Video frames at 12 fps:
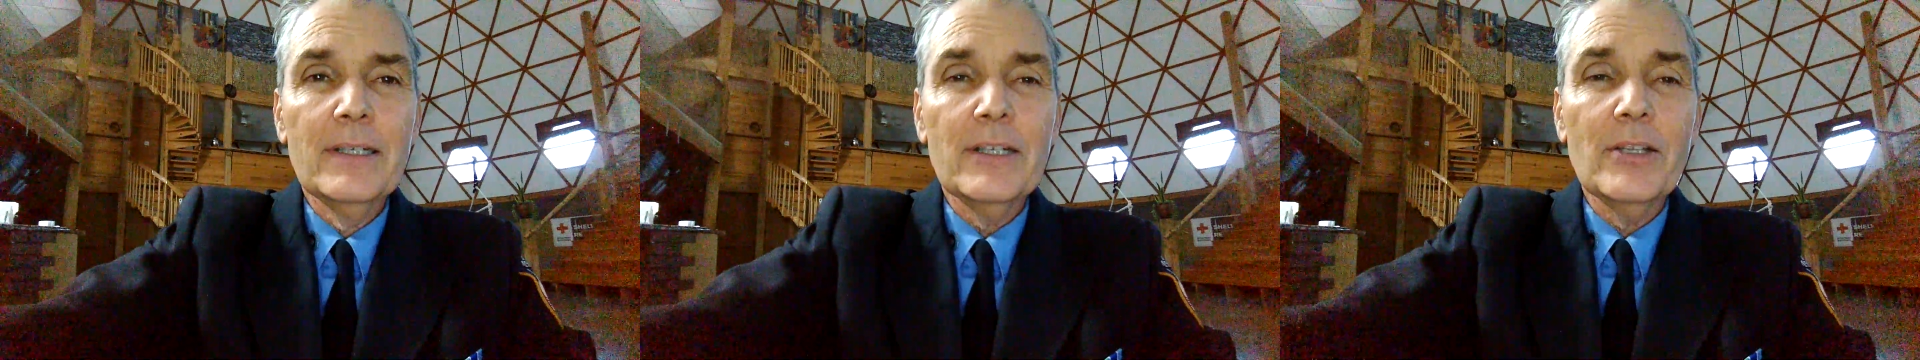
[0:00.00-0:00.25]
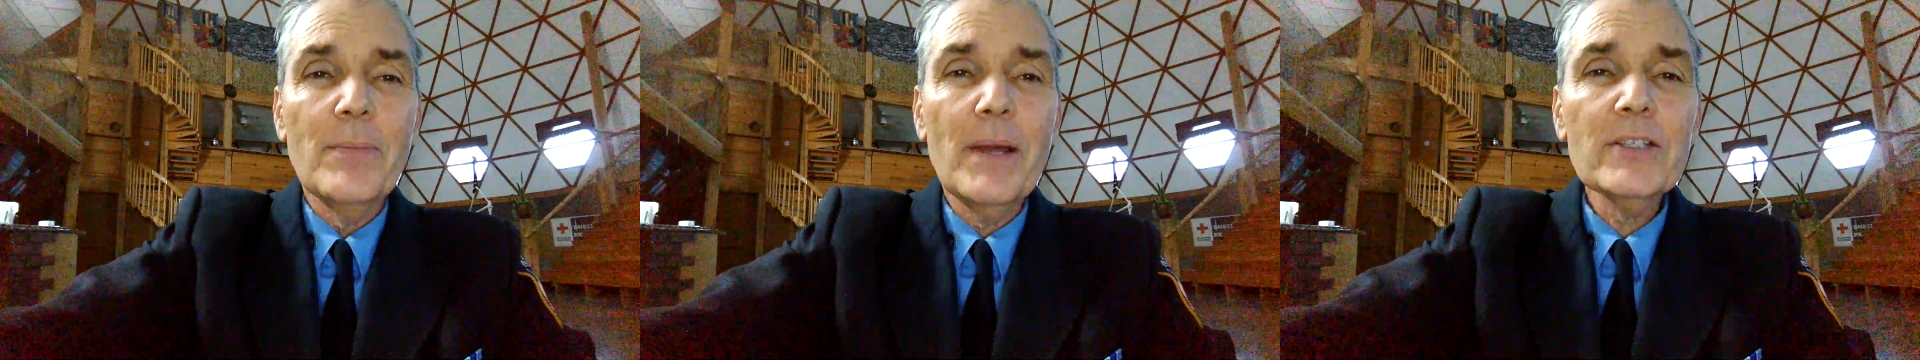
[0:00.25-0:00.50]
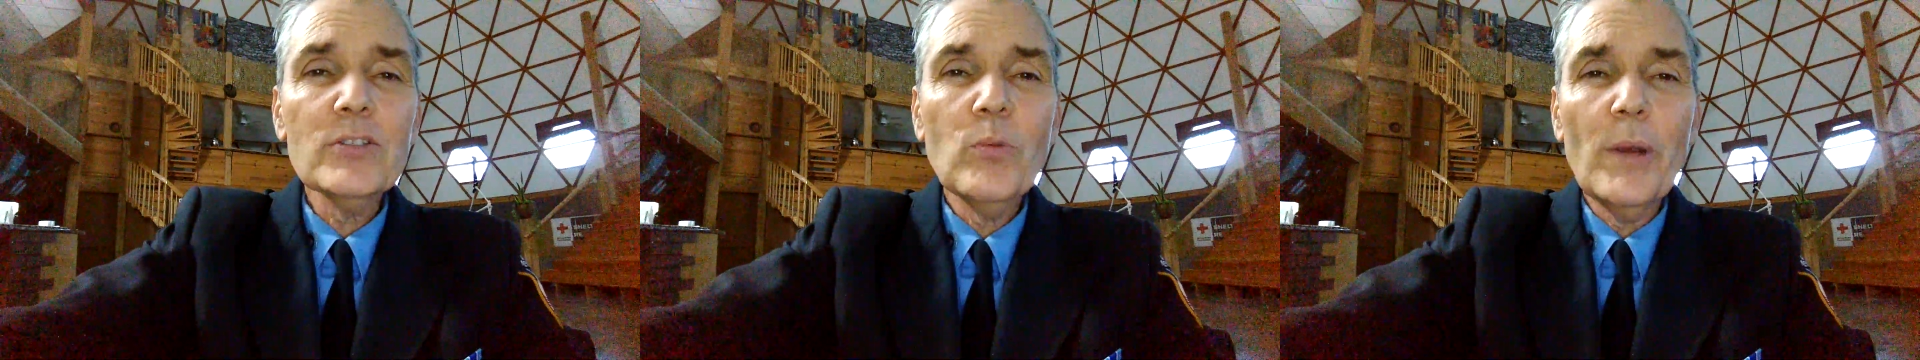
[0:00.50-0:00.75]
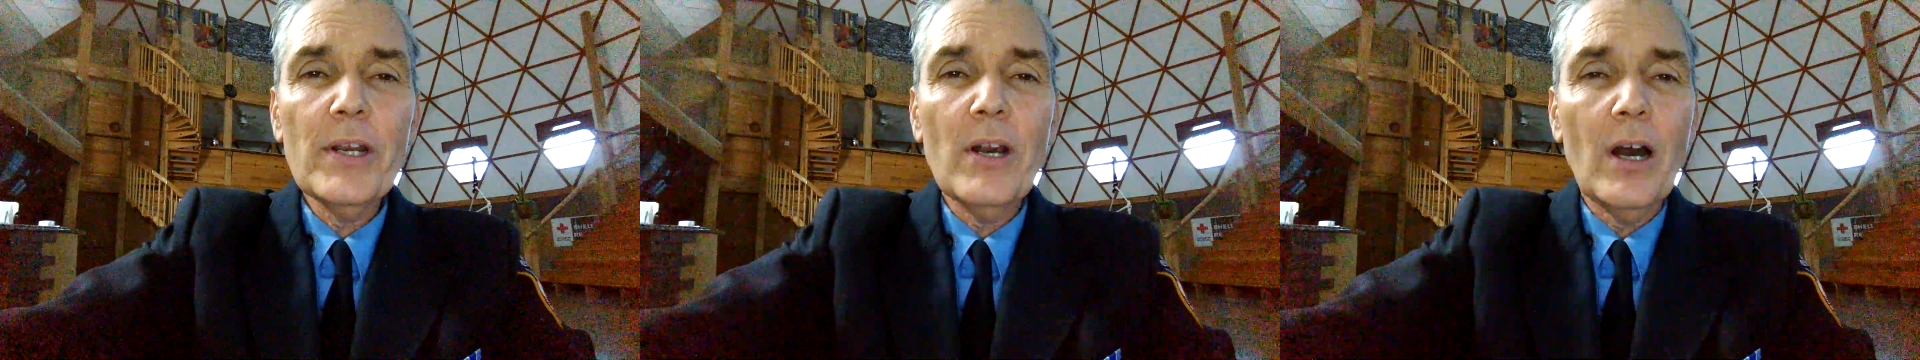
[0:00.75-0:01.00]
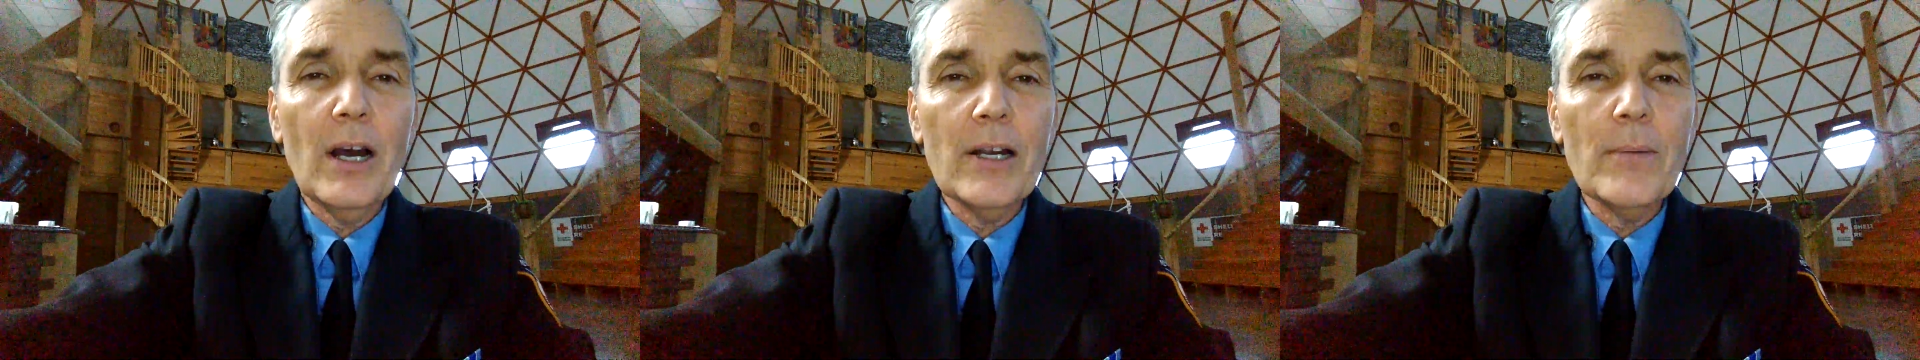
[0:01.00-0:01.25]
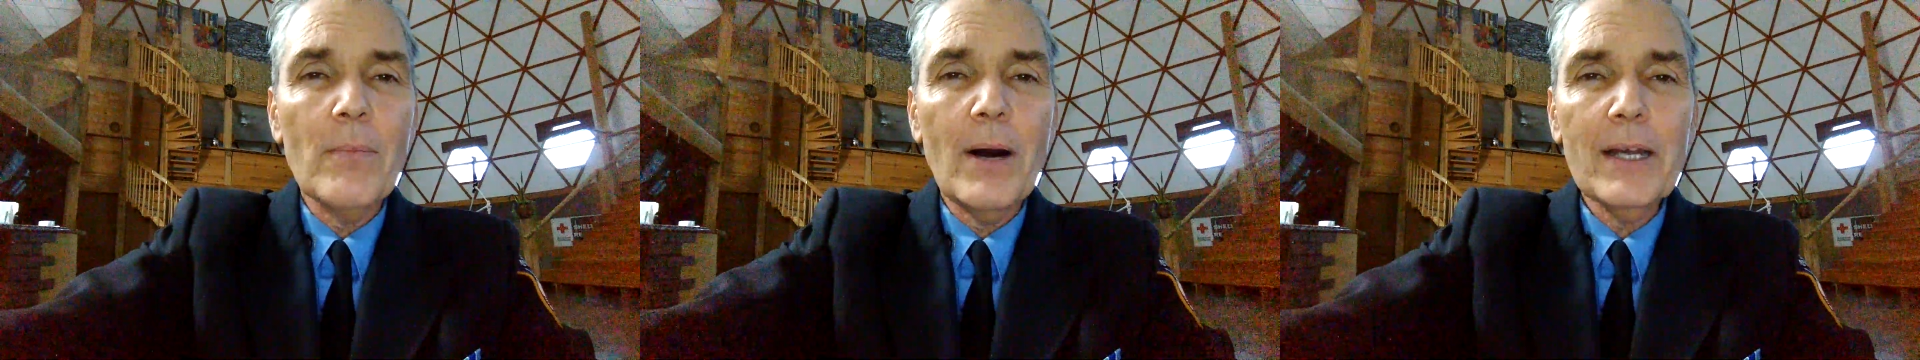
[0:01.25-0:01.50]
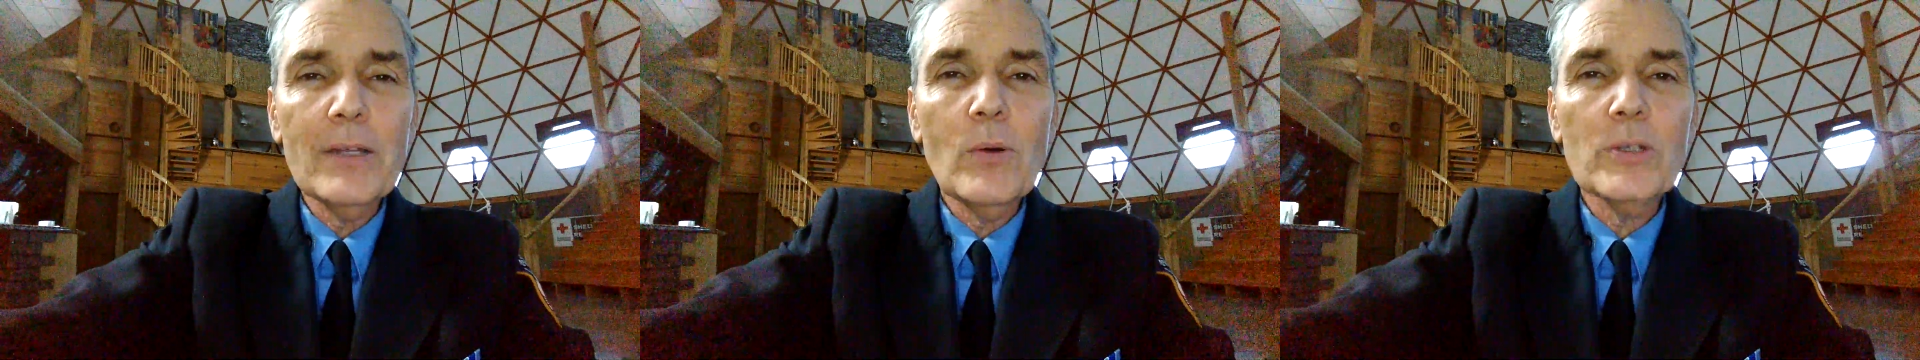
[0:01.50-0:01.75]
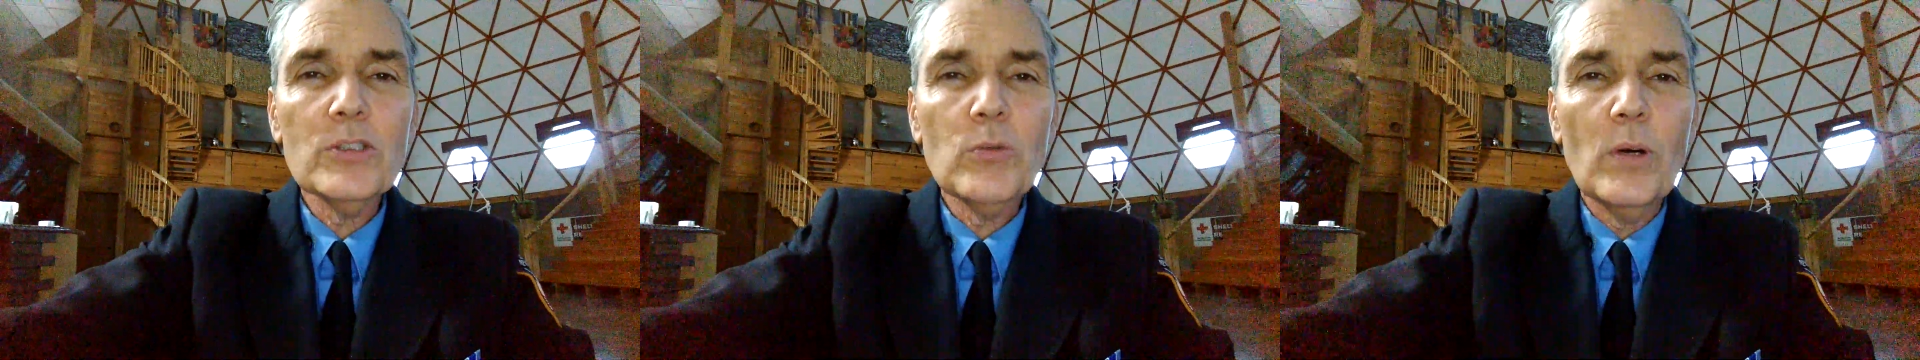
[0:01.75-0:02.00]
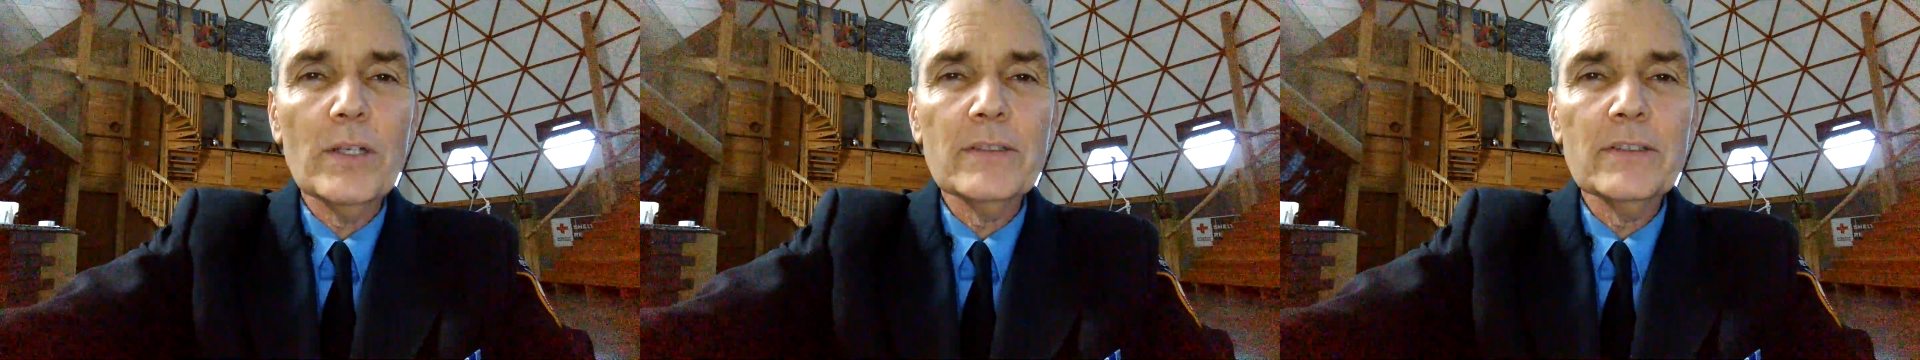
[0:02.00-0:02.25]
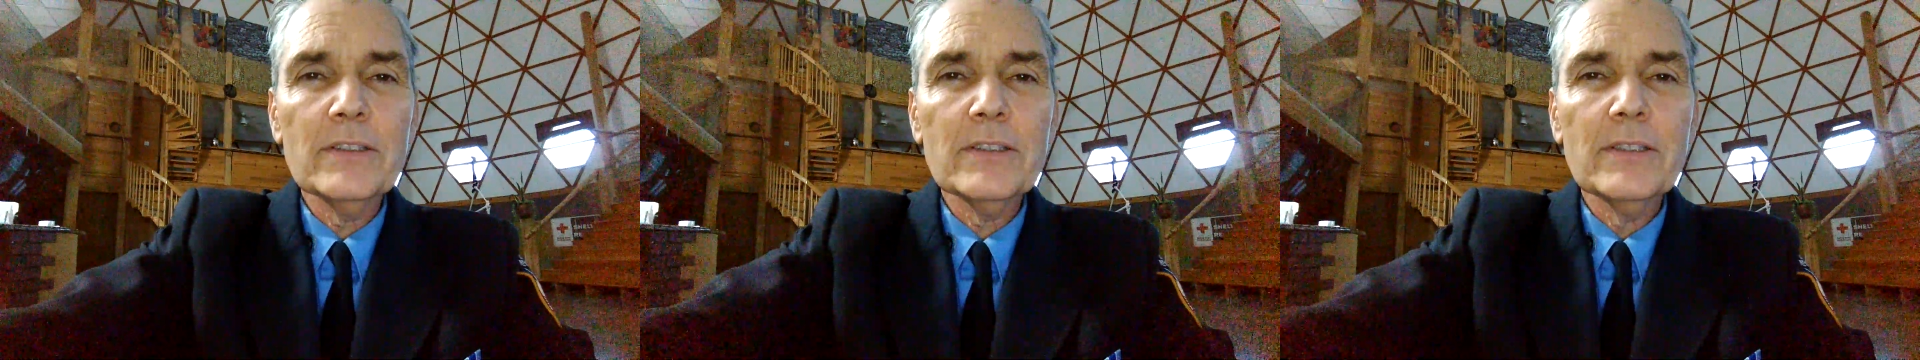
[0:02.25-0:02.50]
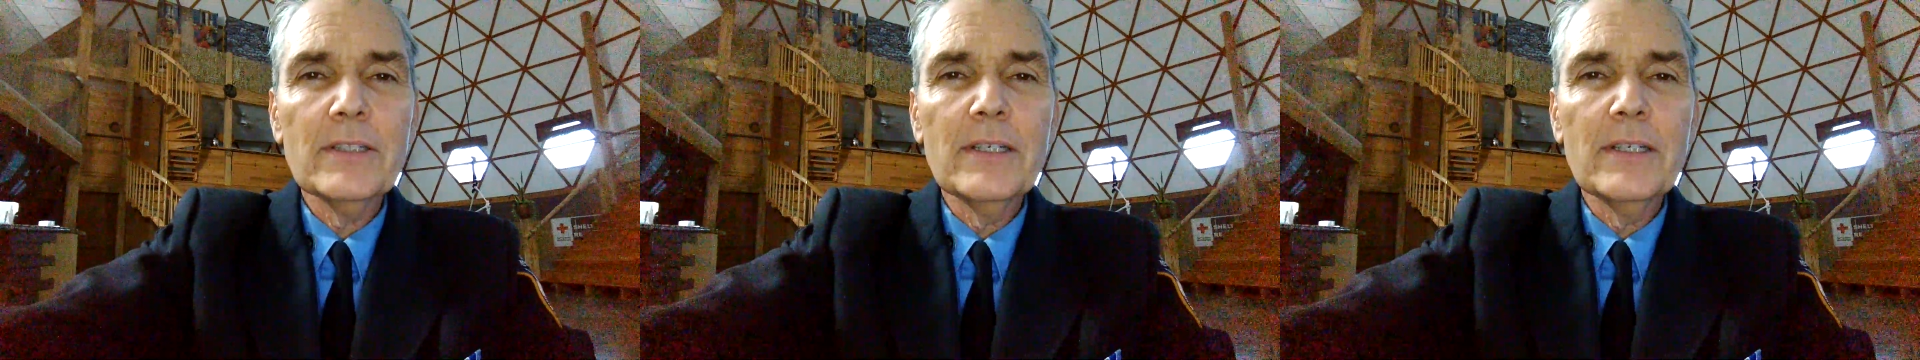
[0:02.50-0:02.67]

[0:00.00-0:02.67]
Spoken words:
the best way to honor my lost ones